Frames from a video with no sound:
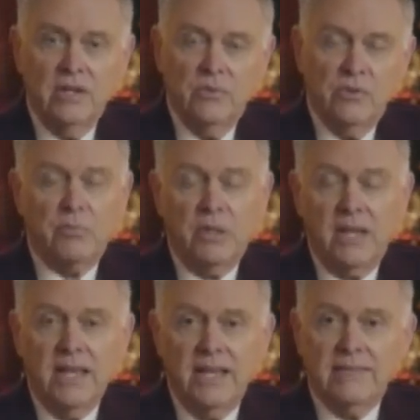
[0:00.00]
was
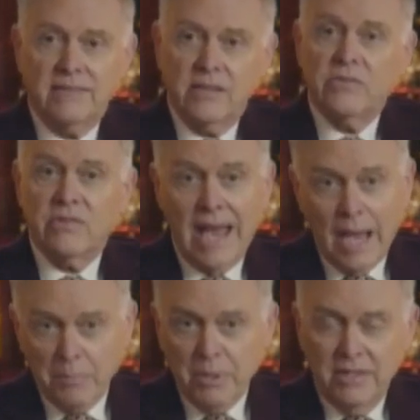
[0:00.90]
playing the
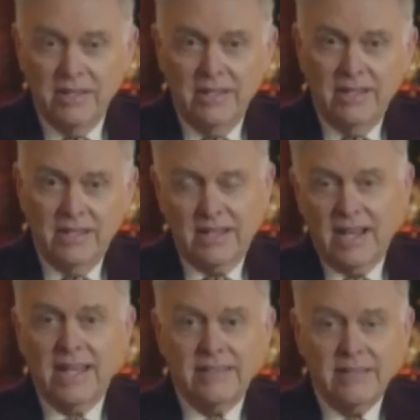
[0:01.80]
sap, a
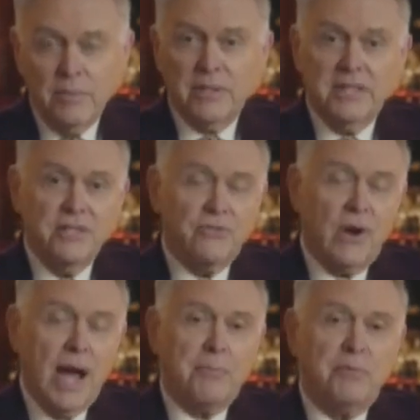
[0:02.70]
guy typically
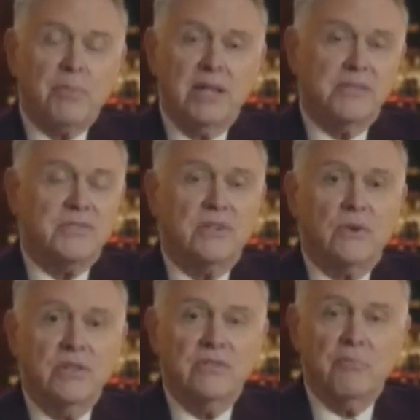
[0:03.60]
trapped by a
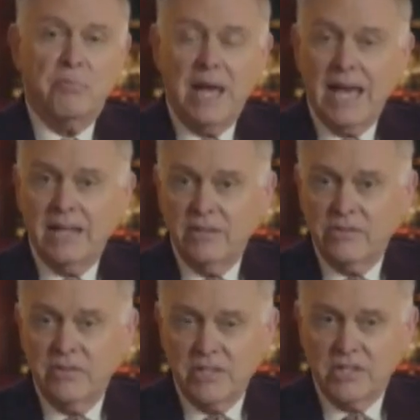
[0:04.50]
series of bad
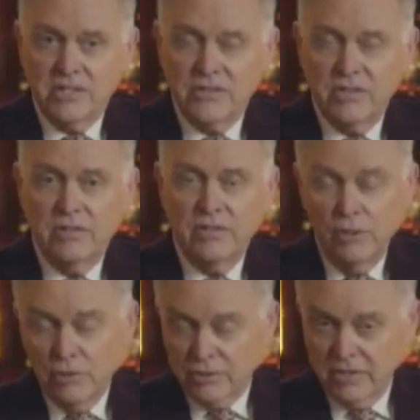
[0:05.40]
decisions,
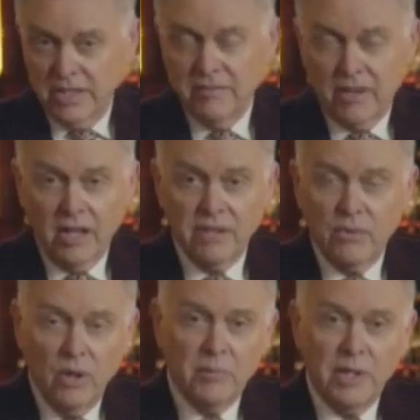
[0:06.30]
usually
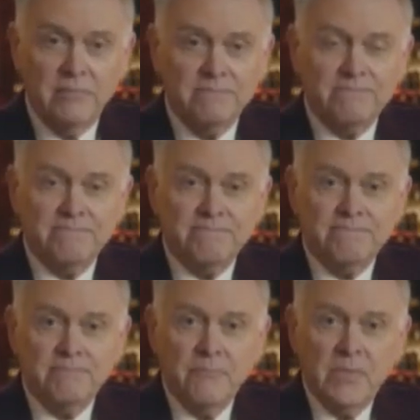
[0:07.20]
involving women.
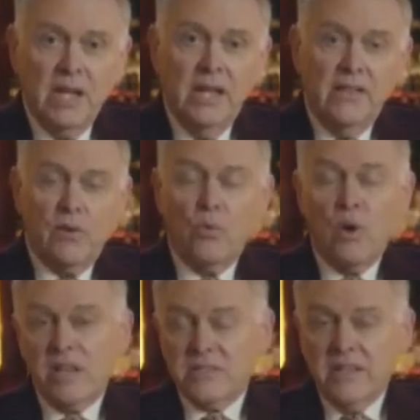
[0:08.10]
There
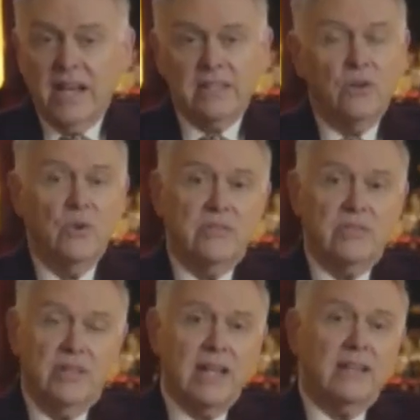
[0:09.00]
was, not
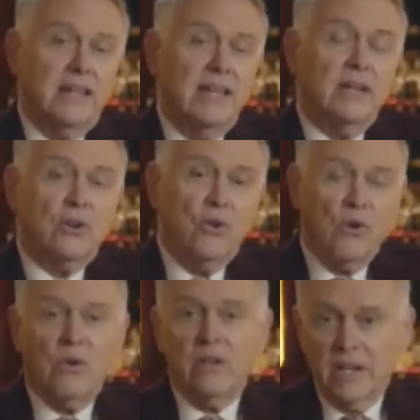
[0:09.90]
coincidentally, a
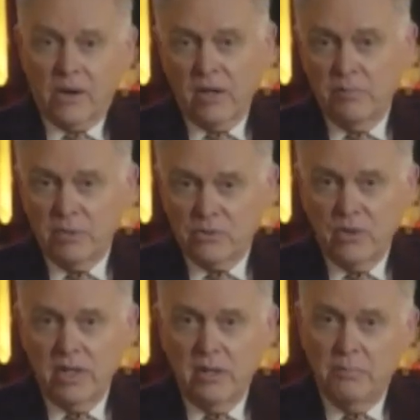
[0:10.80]
corollary
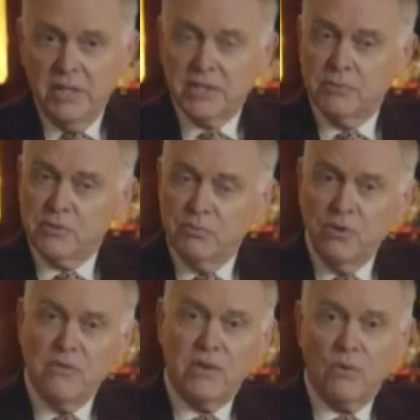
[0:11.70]
between Mitchum's
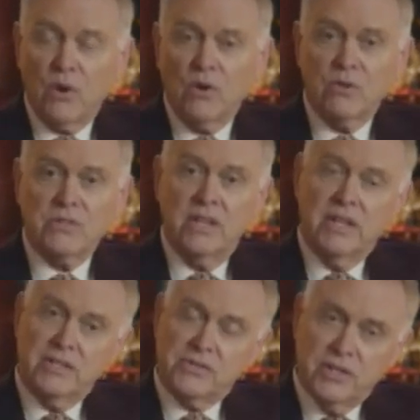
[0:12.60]
movie roles
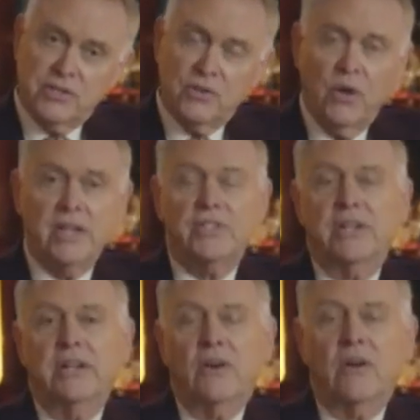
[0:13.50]
and his
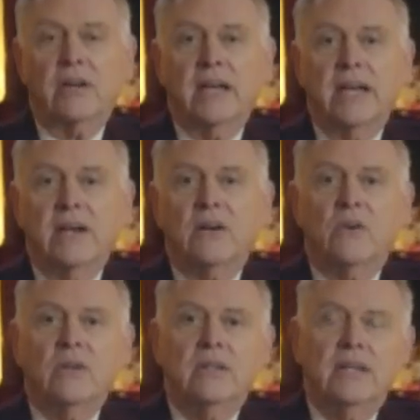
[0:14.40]
situation at RKO.